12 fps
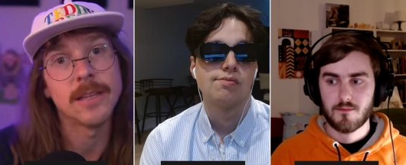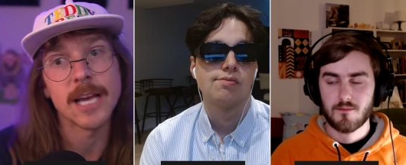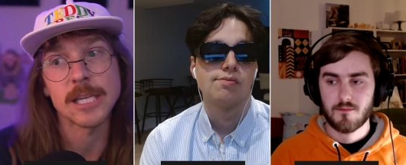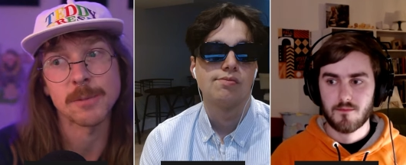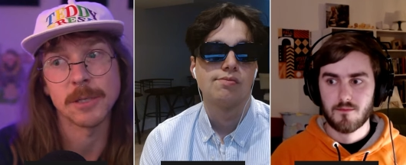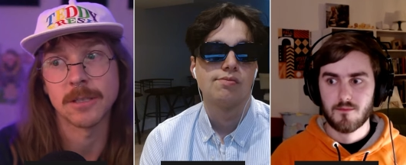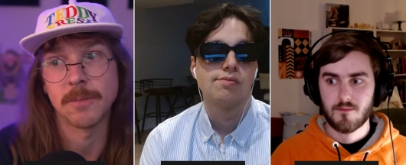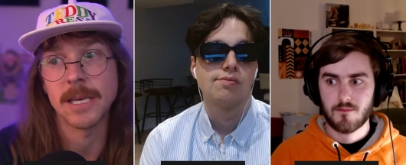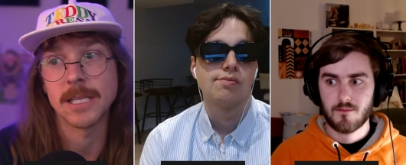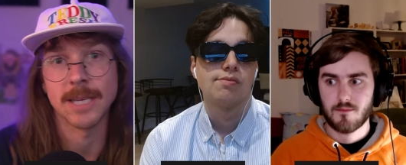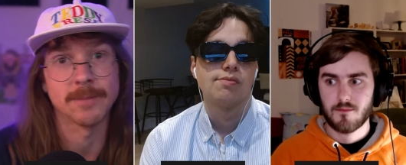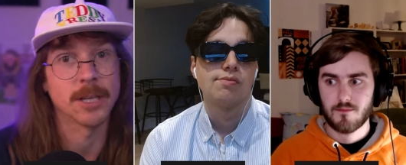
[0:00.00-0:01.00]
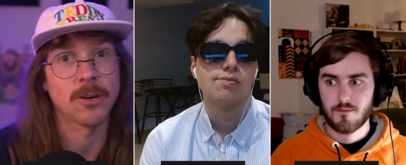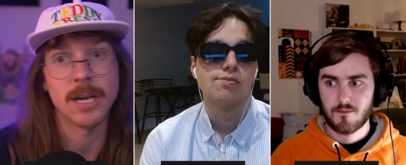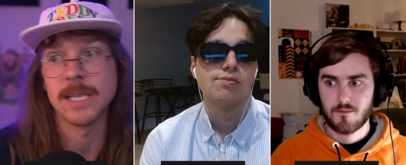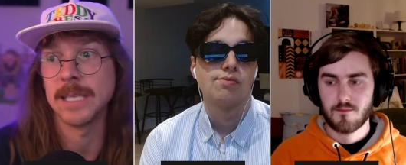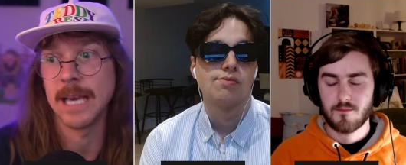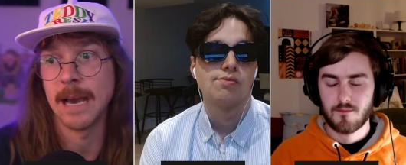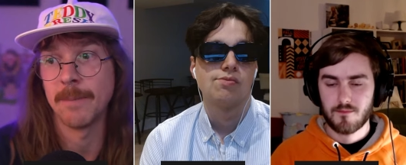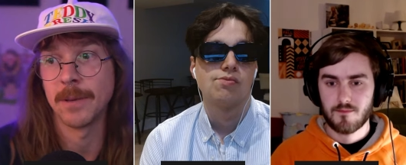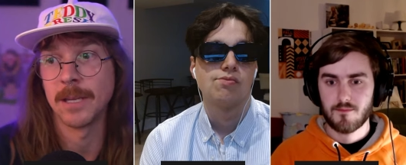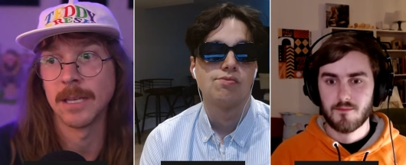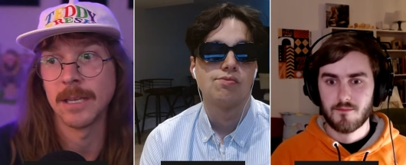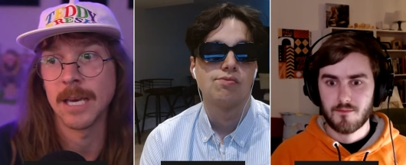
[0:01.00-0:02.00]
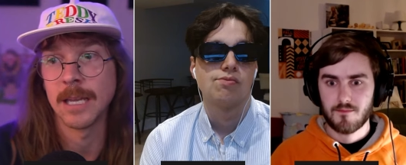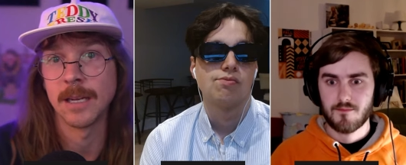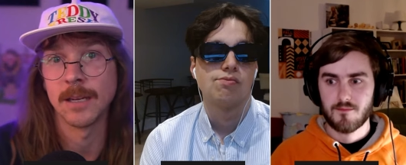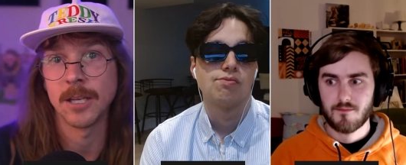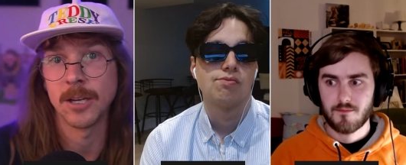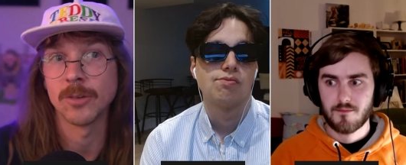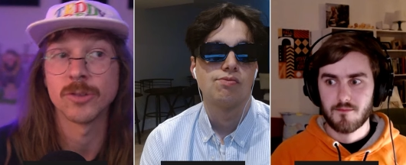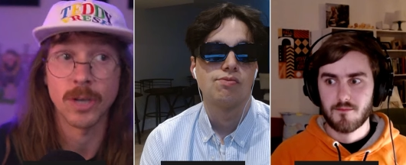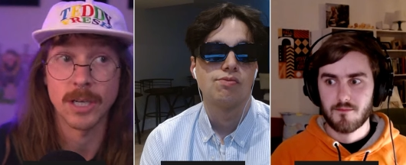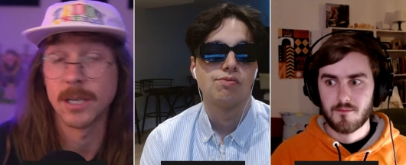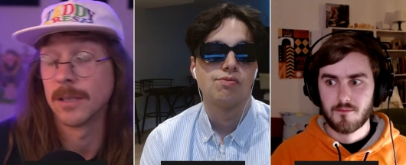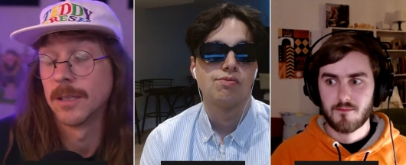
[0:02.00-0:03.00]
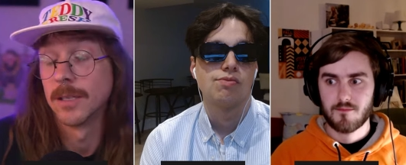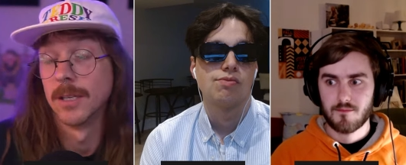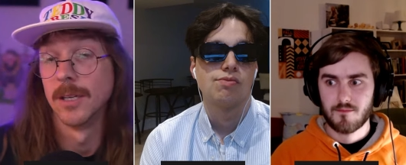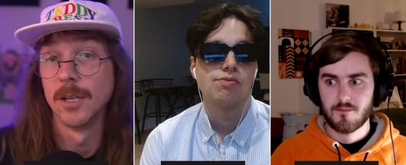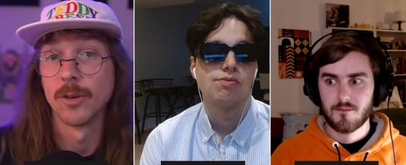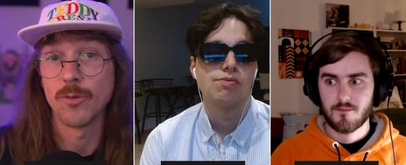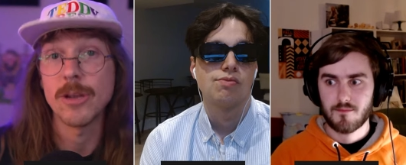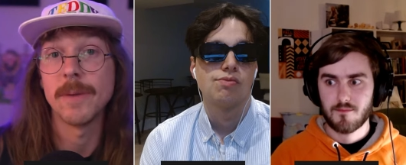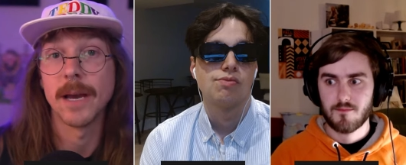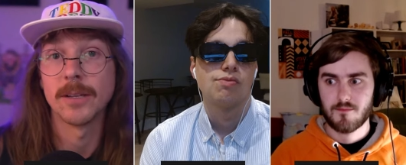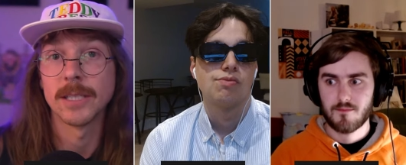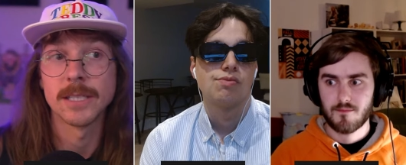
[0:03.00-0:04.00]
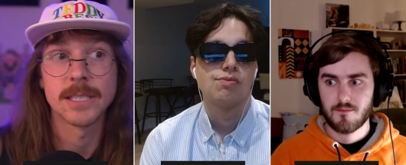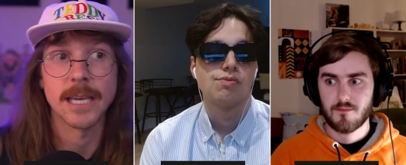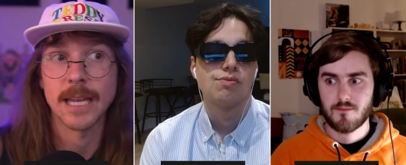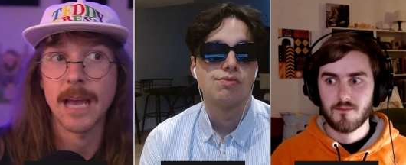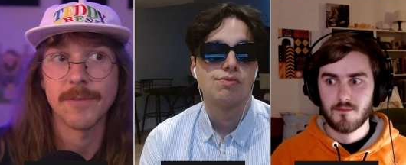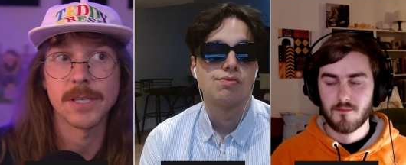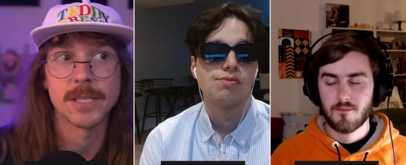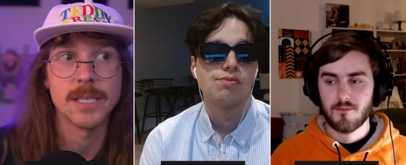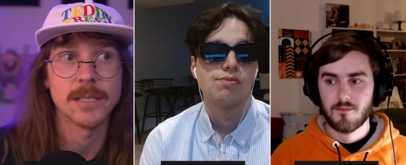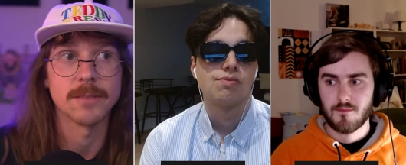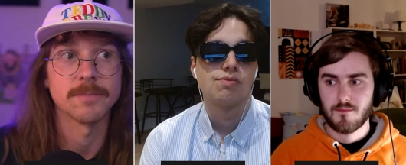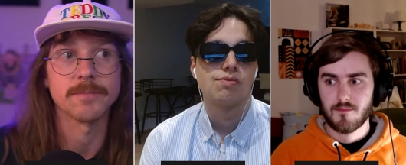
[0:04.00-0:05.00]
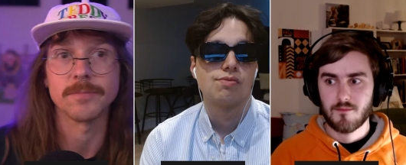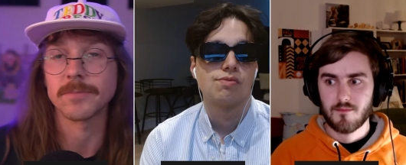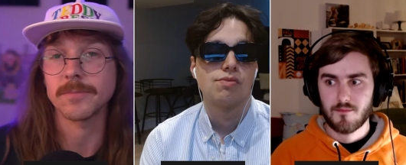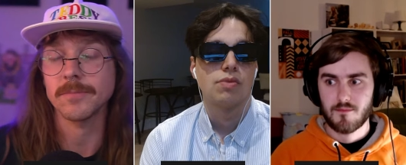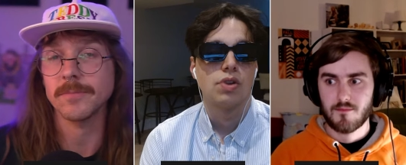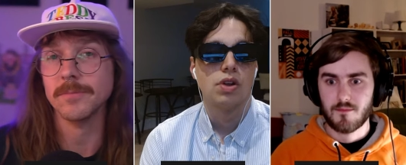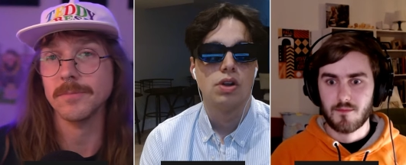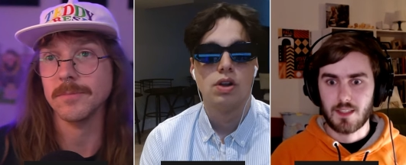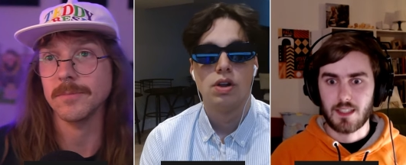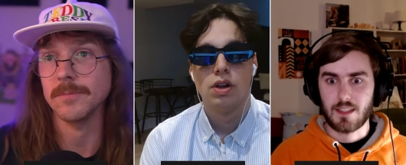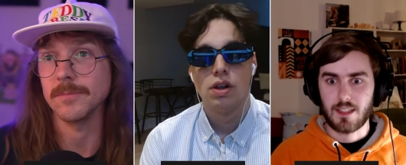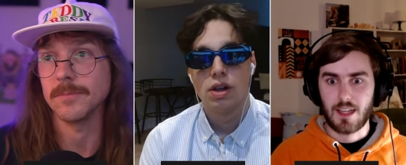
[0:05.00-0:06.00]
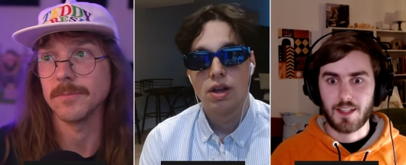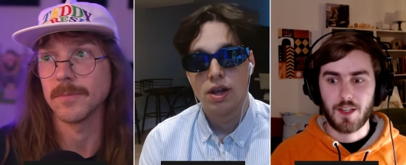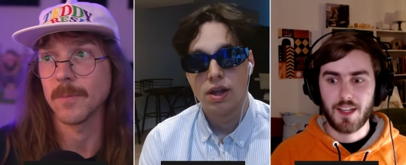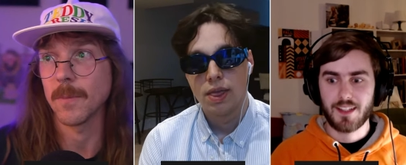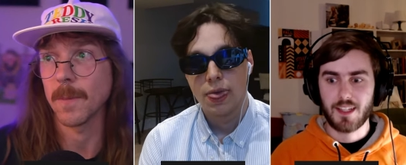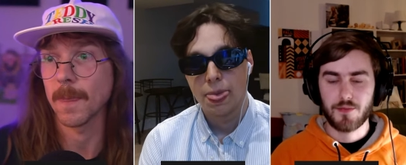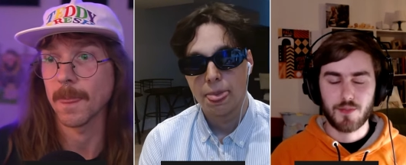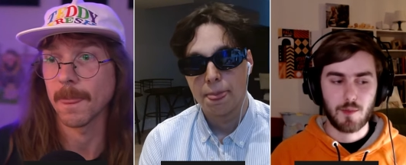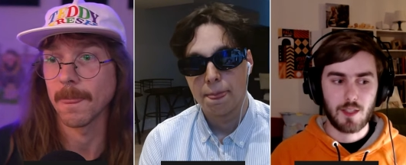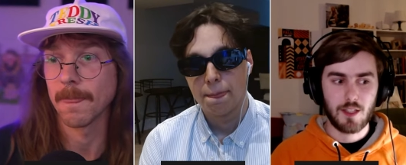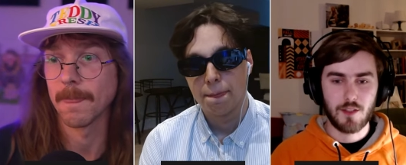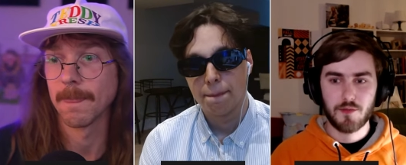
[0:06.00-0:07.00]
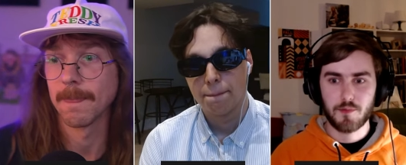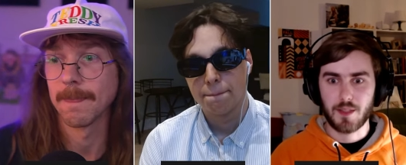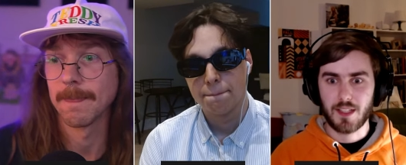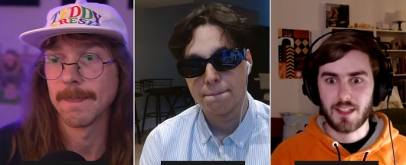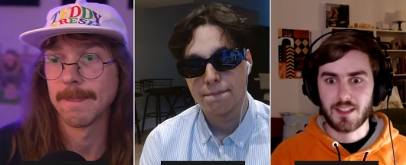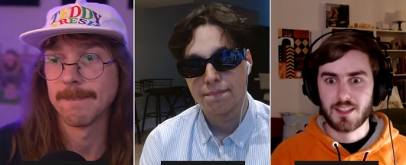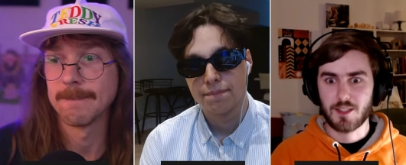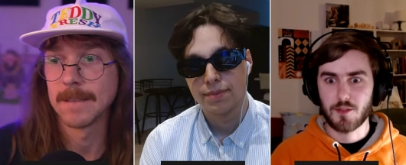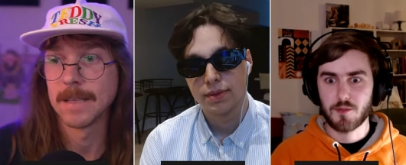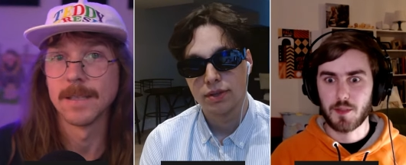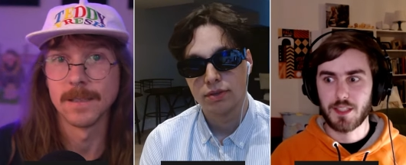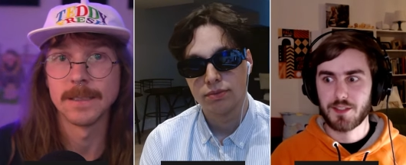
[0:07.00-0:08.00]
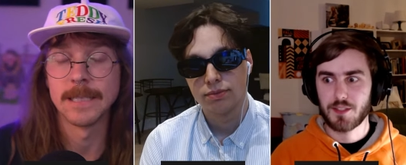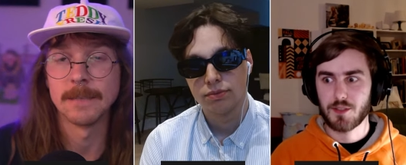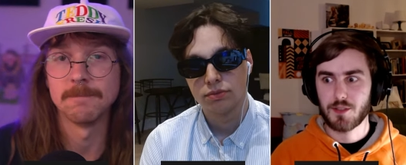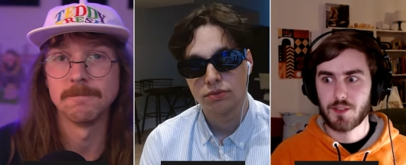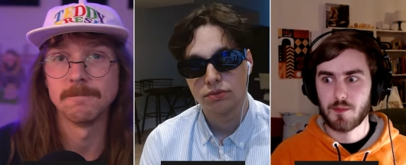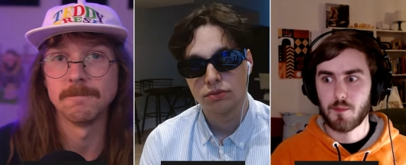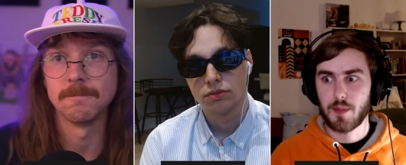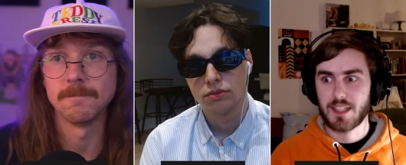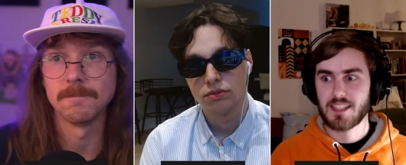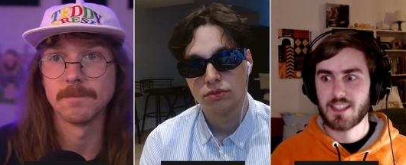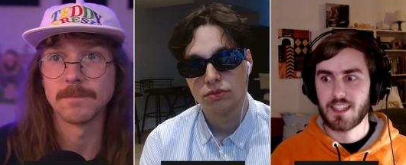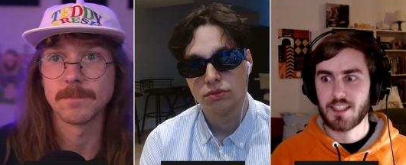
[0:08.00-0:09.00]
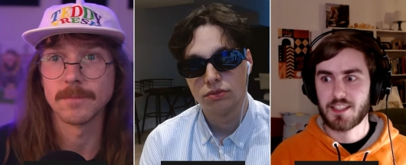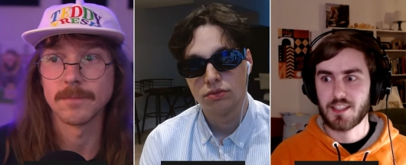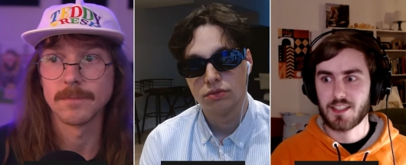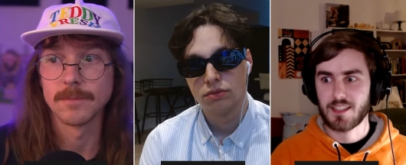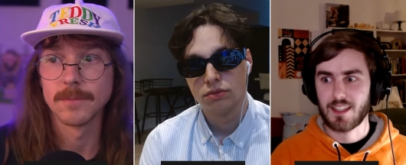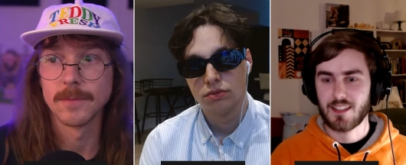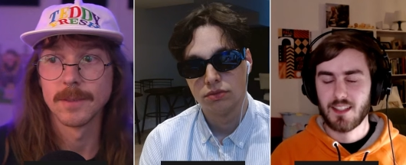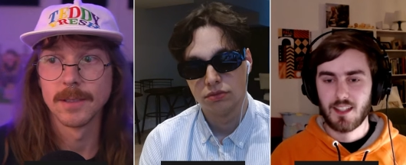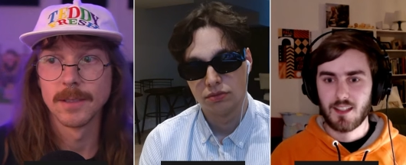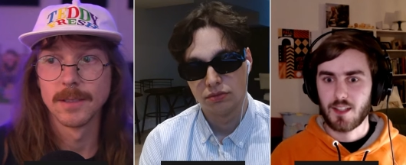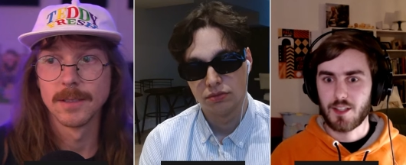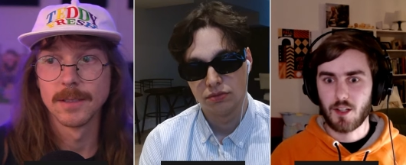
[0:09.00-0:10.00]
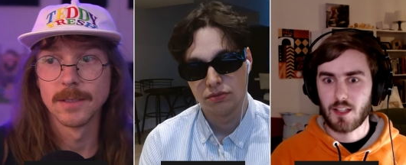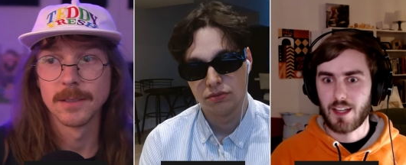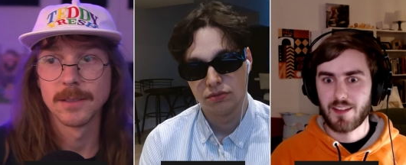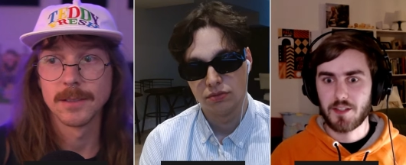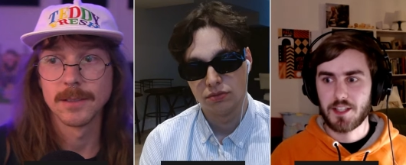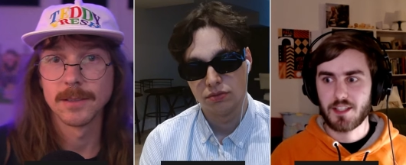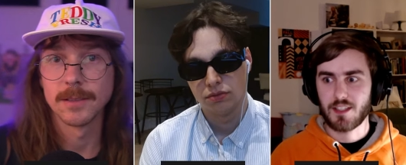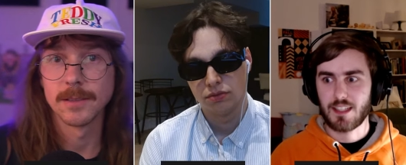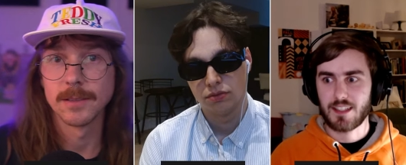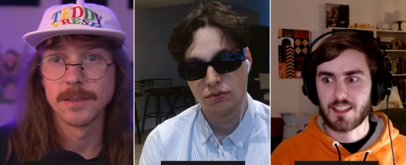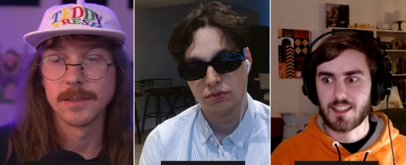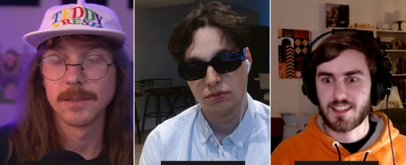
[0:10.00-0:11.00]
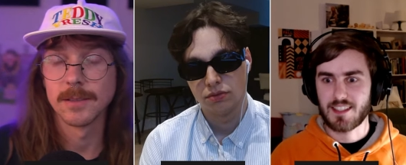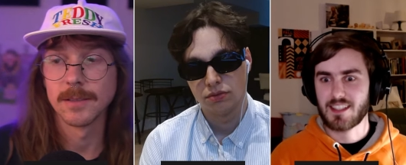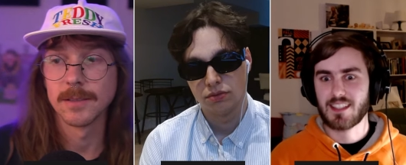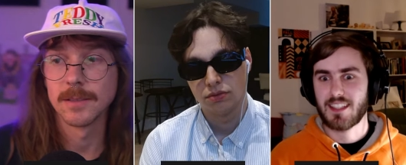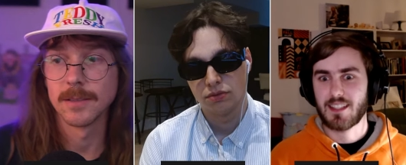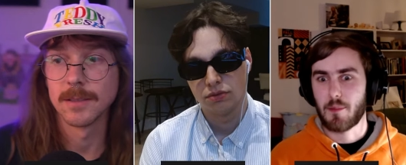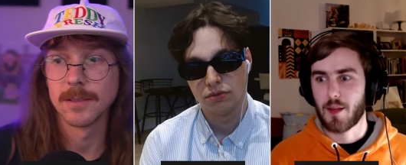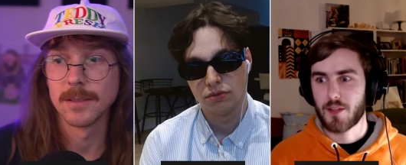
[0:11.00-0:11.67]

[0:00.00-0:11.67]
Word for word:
Speaker 1: desperate to make something crazy happen and and you know try to rebound in the second half of the season.
Speaker 2: Yeah, yeah, you hear that from a lot of players who've been to the big stages that an online regional like this doesn't get the